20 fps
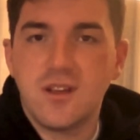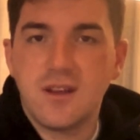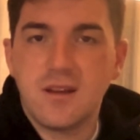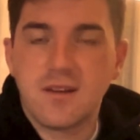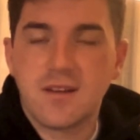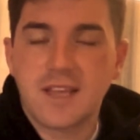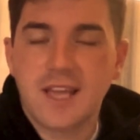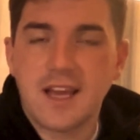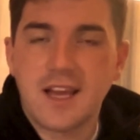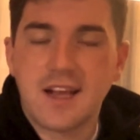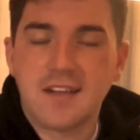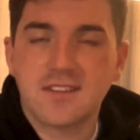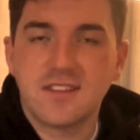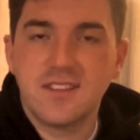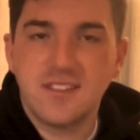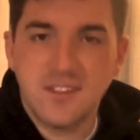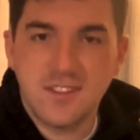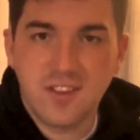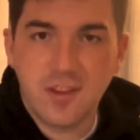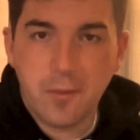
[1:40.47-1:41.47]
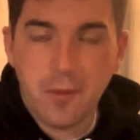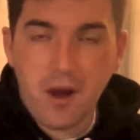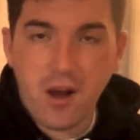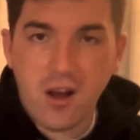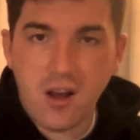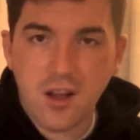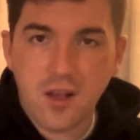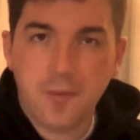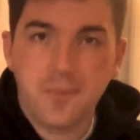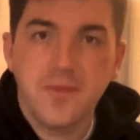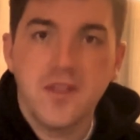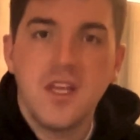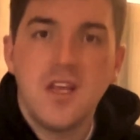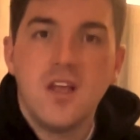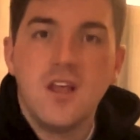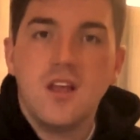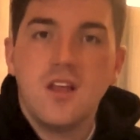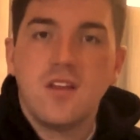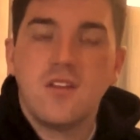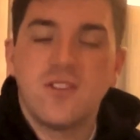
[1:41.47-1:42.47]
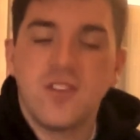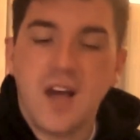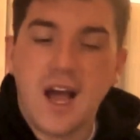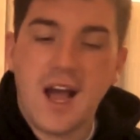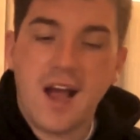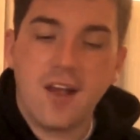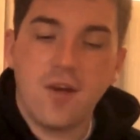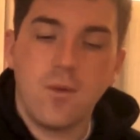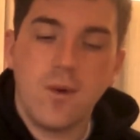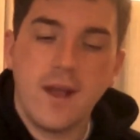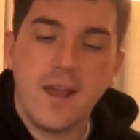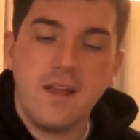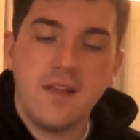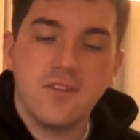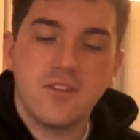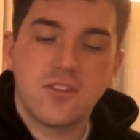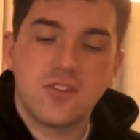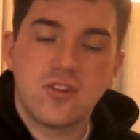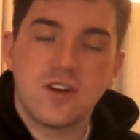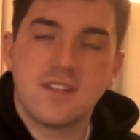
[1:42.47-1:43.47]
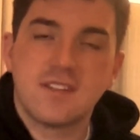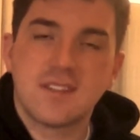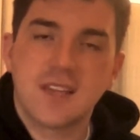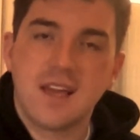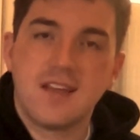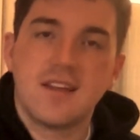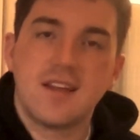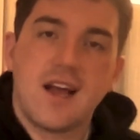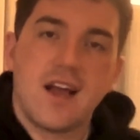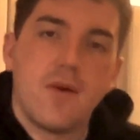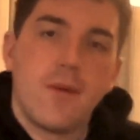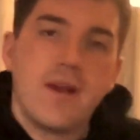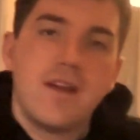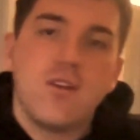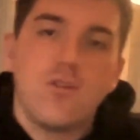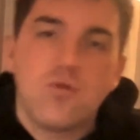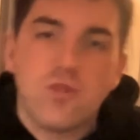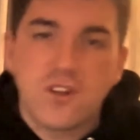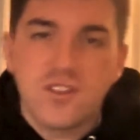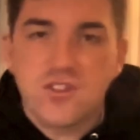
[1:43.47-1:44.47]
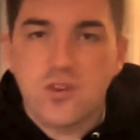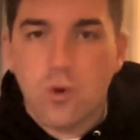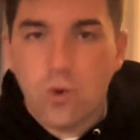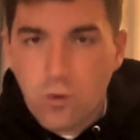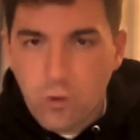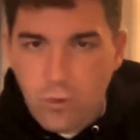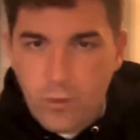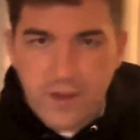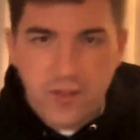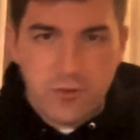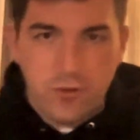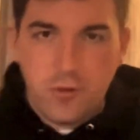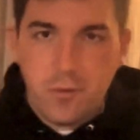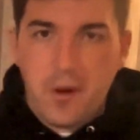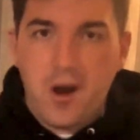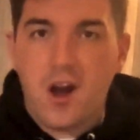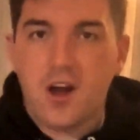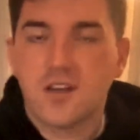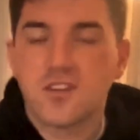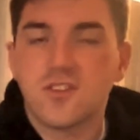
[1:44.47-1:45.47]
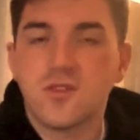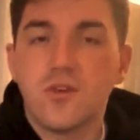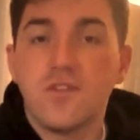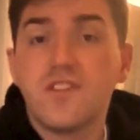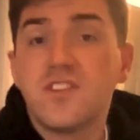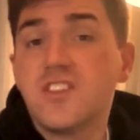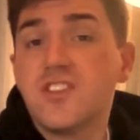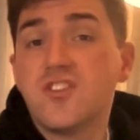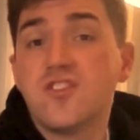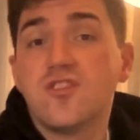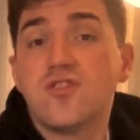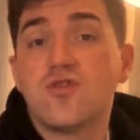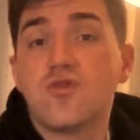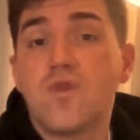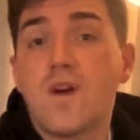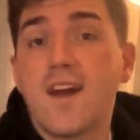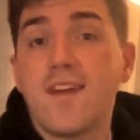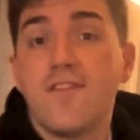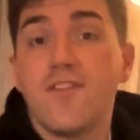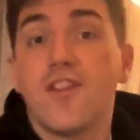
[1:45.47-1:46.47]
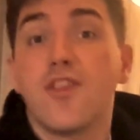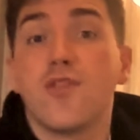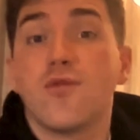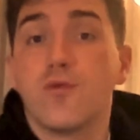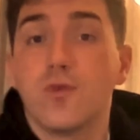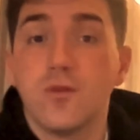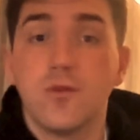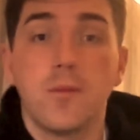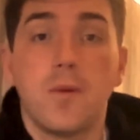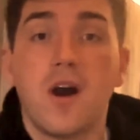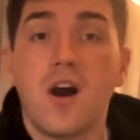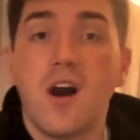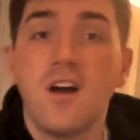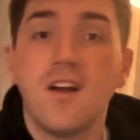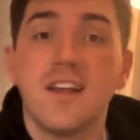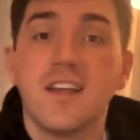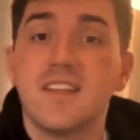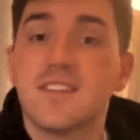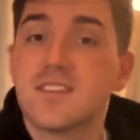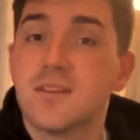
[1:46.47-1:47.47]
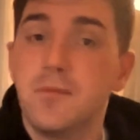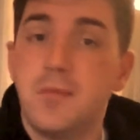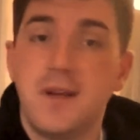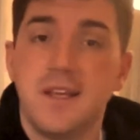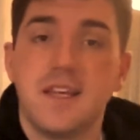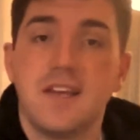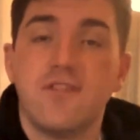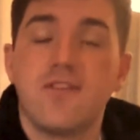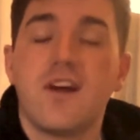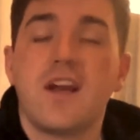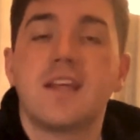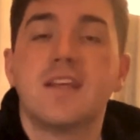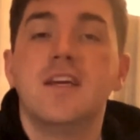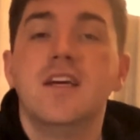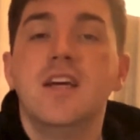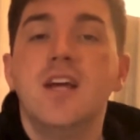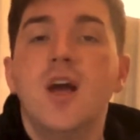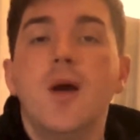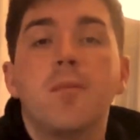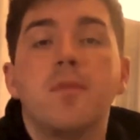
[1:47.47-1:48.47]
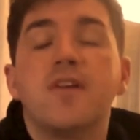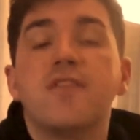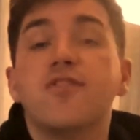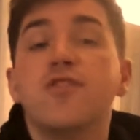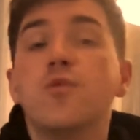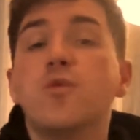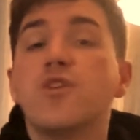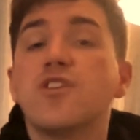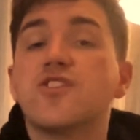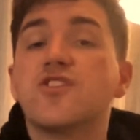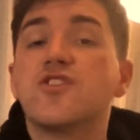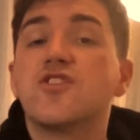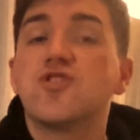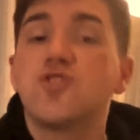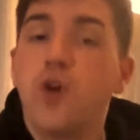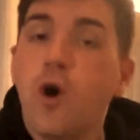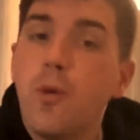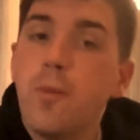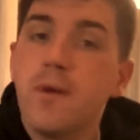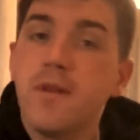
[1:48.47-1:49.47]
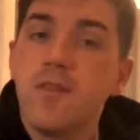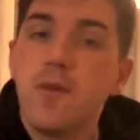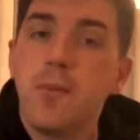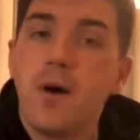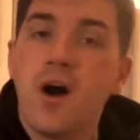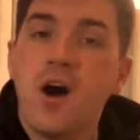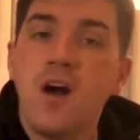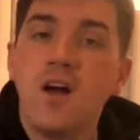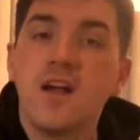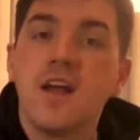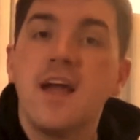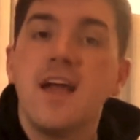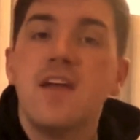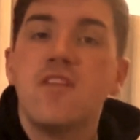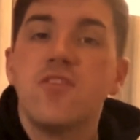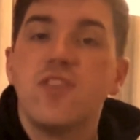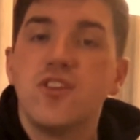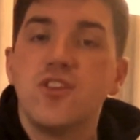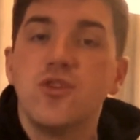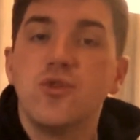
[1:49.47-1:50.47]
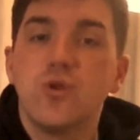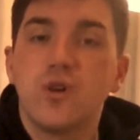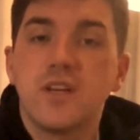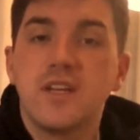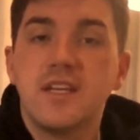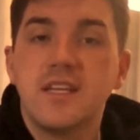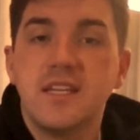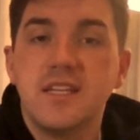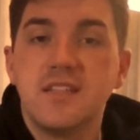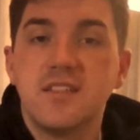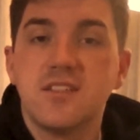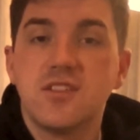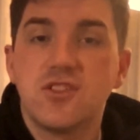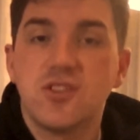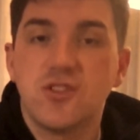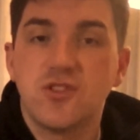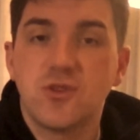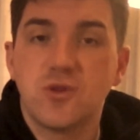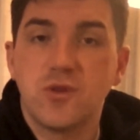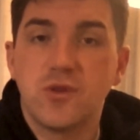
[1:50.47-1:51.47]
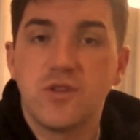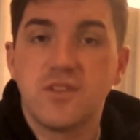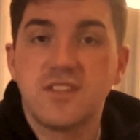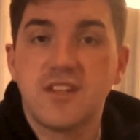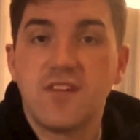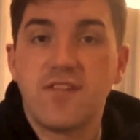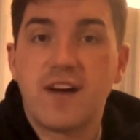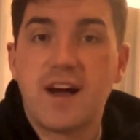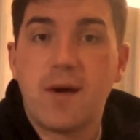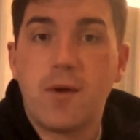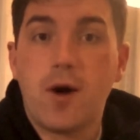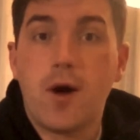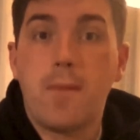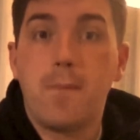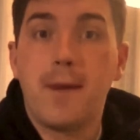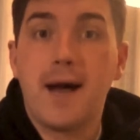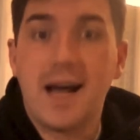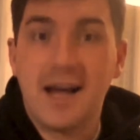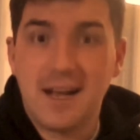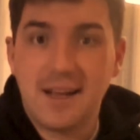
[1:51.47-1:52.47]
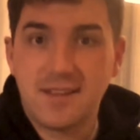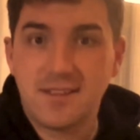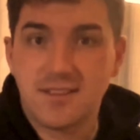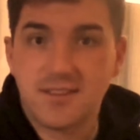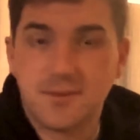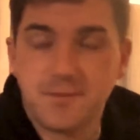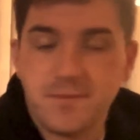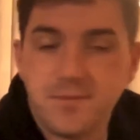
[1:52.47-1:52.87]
gain access into the park, the highway, the Trans-Canada Highway, runs all the way through the park. So obviously to drive through the park is completely fine. But if you want to stop in the park, then you're going to need to sort yourself out a pass.